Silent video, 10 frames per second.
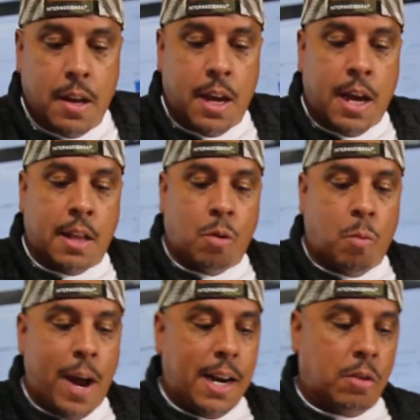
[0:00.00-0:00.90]
And the
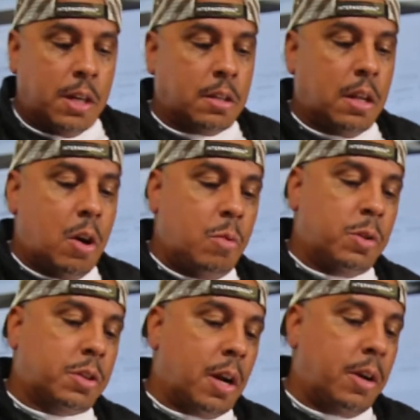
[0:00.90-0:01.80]
weight on this load
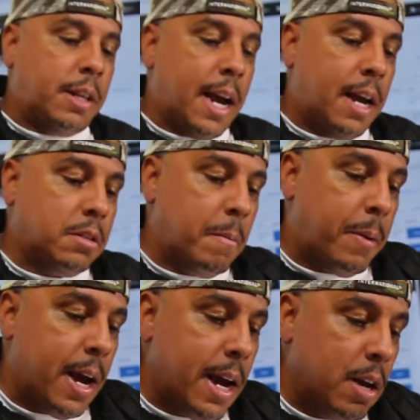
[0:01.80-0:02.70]
was 30,000
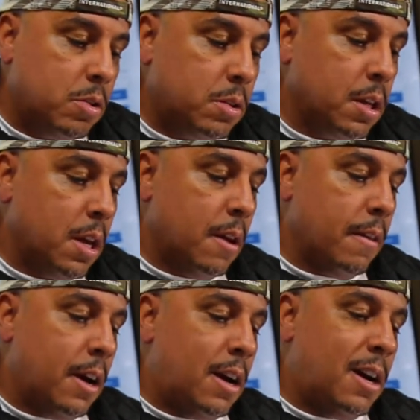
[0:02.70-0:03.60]
pounds.
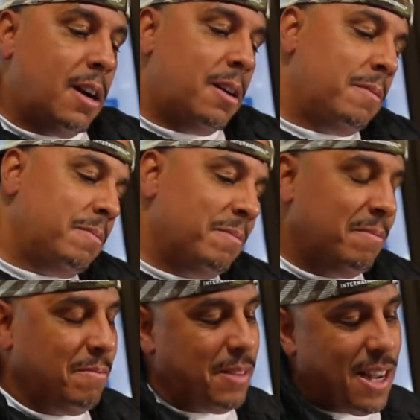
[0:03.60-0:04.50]

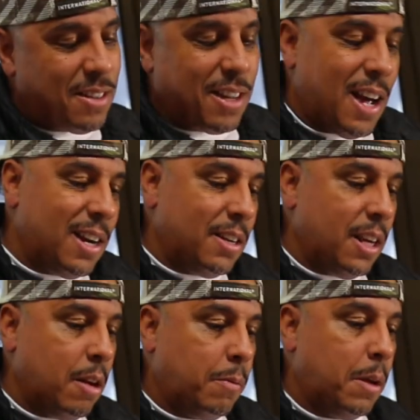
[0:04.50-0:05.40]
That's kind of
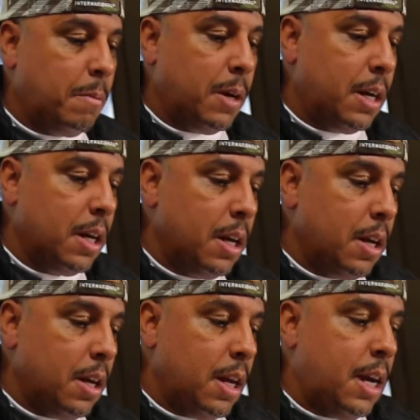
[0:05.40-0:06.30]
iffy, but
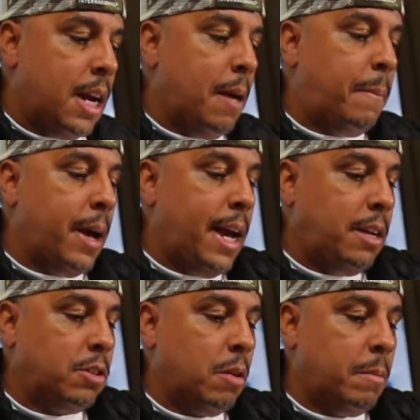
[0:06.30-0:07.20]
it had
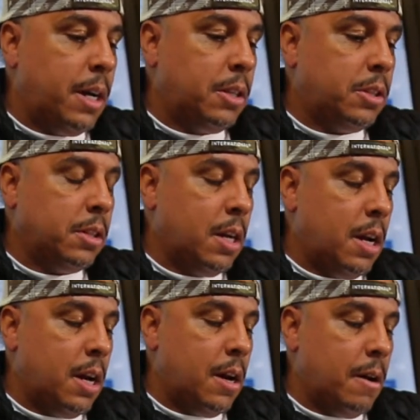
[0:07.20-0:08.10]
paid so much
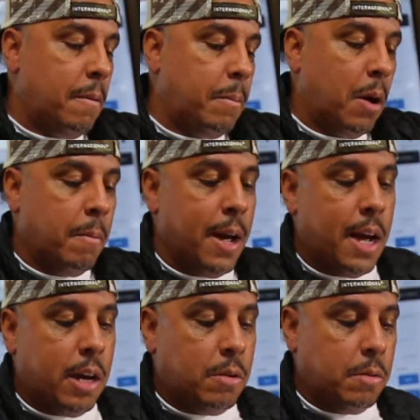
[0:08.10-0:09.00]
per
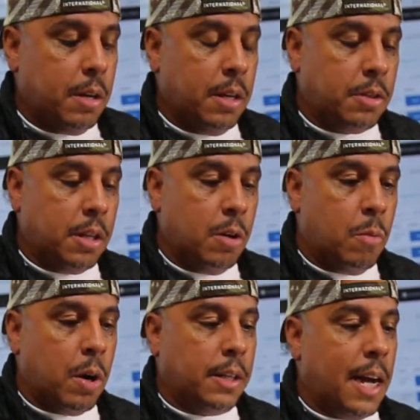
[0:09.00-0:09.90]
mile, it still
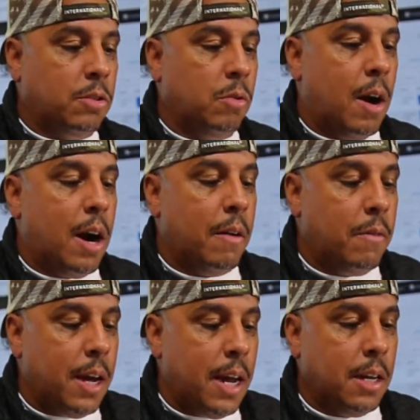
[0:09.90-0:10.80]
worked out to our
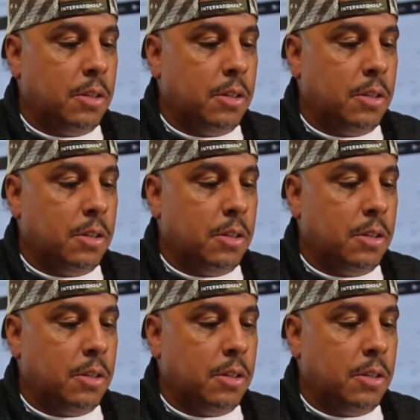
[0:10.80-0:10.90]
advantage.